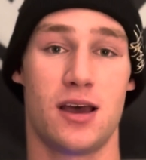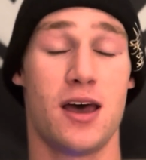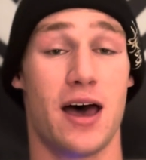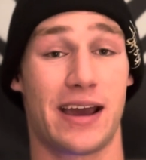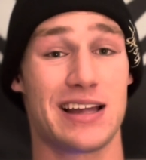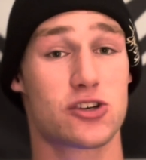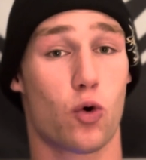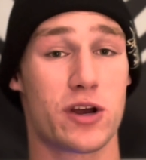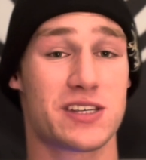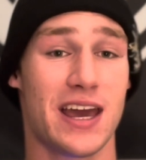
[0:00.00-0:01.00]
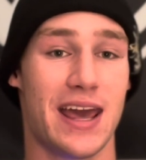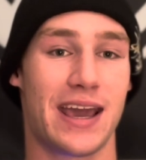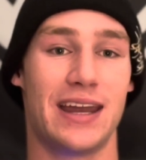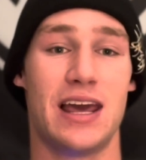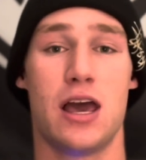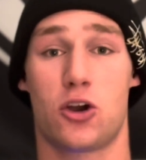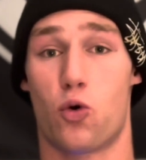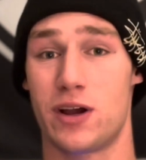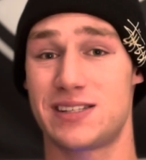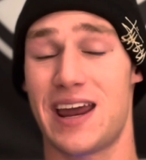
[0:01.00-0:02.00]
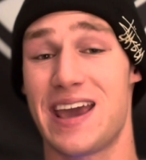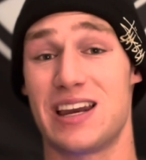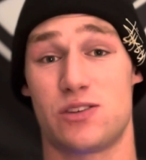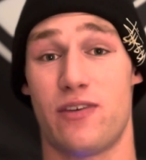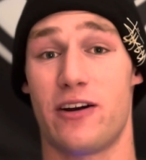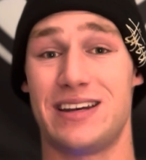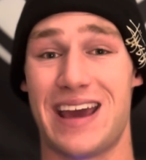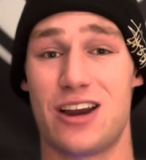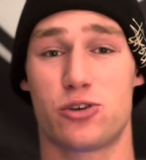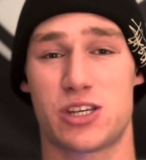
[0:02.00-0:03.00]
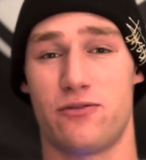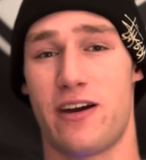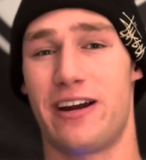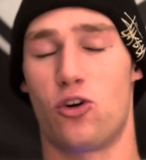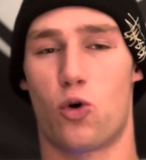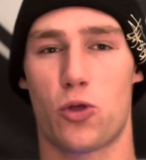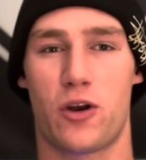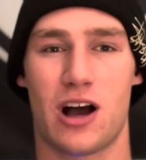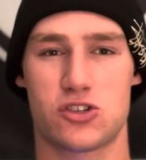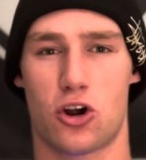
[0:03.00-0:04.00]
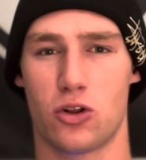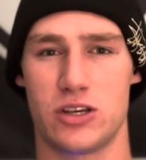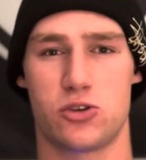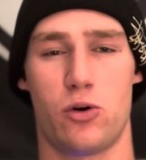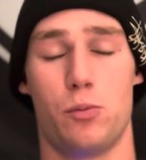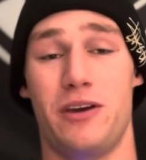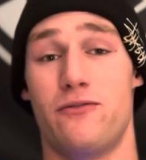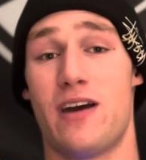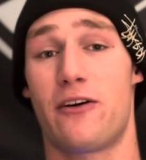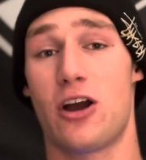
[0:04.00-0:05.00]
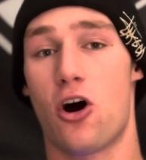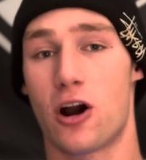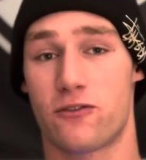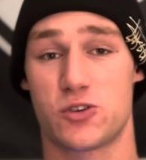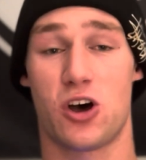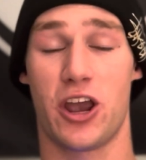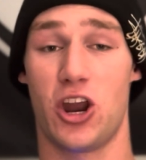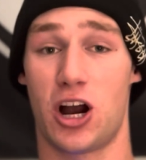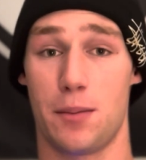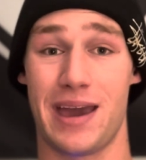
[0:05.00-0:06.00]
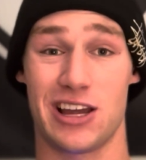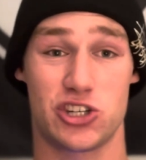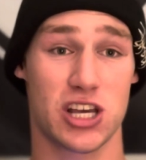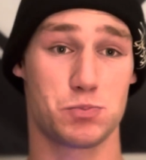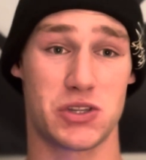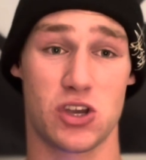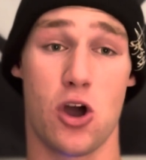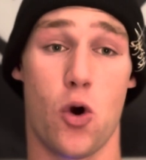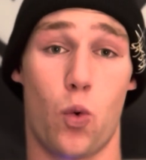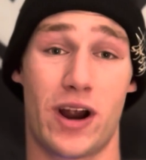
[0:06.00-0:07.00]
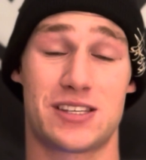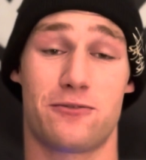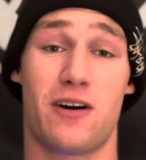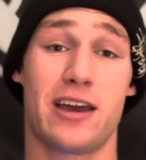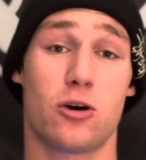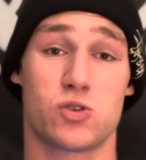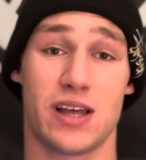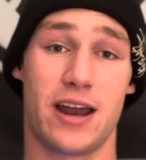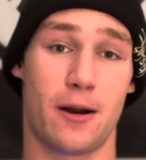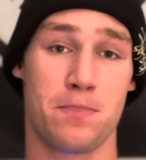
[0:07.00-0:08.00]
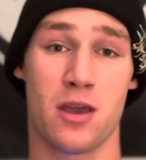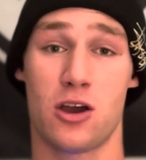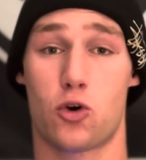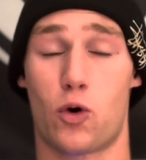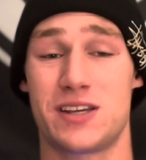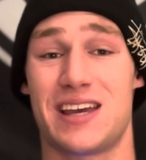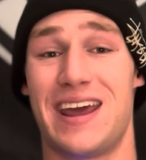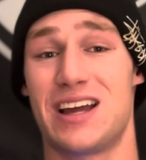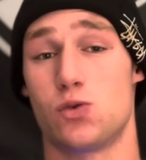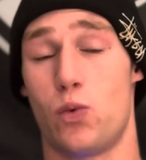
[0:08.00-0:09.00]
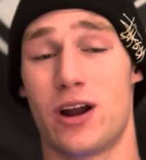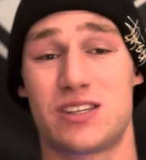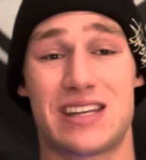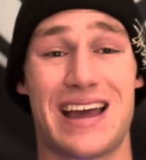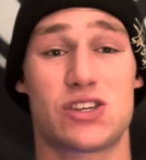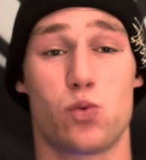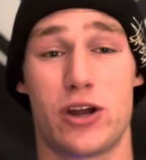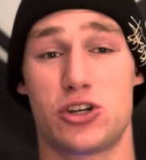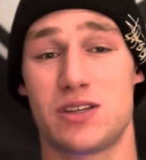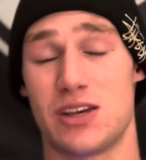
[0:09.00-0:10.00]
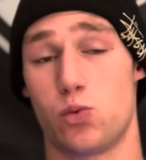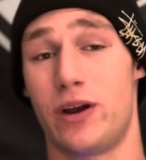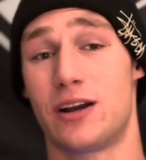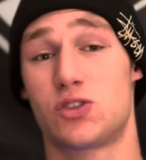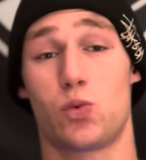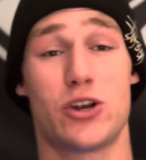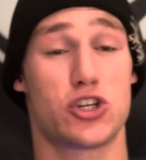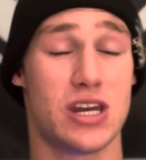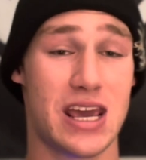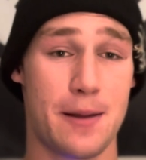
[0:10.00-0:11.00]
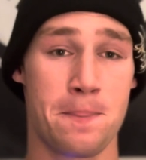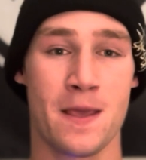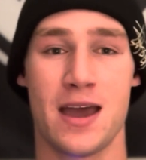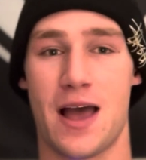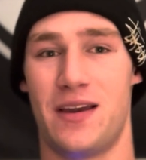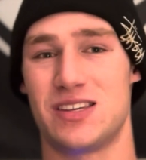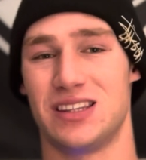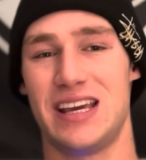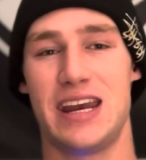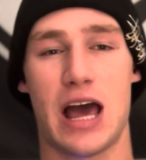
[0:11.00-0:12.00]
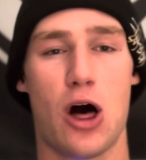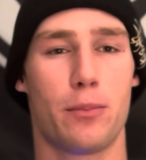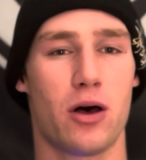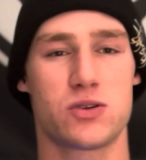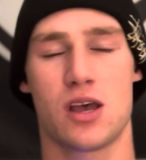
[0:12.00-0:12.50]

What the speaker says: Against Corey Sandhagen is very dangerous and very unorthodox early, so it will be very hard for Song Yadong to make adjustments, whereas the fight goes later, Corey Sandhagen's weird stance switches, his weird switch knee, and then his lead elbows,